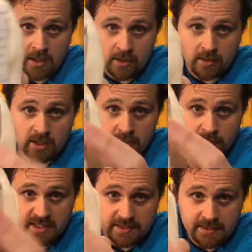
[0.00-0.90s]
uh,
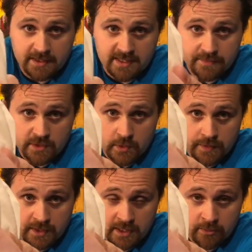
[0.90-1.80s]
but it, it, gives you
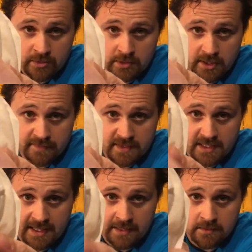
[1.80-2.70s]
the number of the
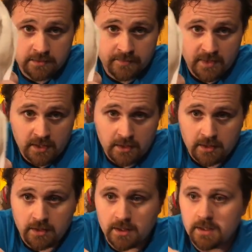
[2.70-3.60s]
candle.
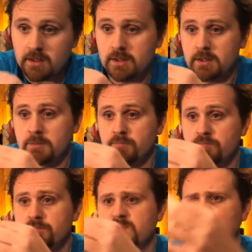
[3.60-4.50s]
Um,
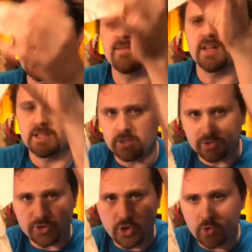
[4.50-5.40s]
it's kind of like a little
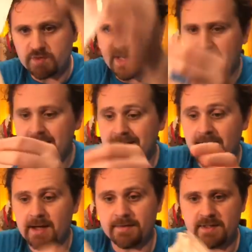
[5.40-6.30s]
toe tag
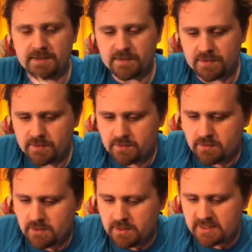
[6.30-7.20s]
on this
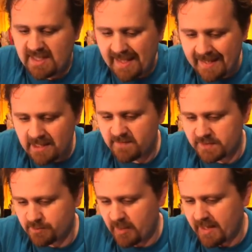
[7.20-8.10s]

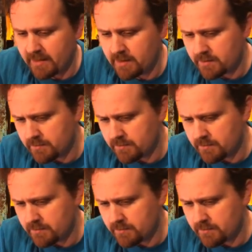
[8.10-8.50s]
canvas bag.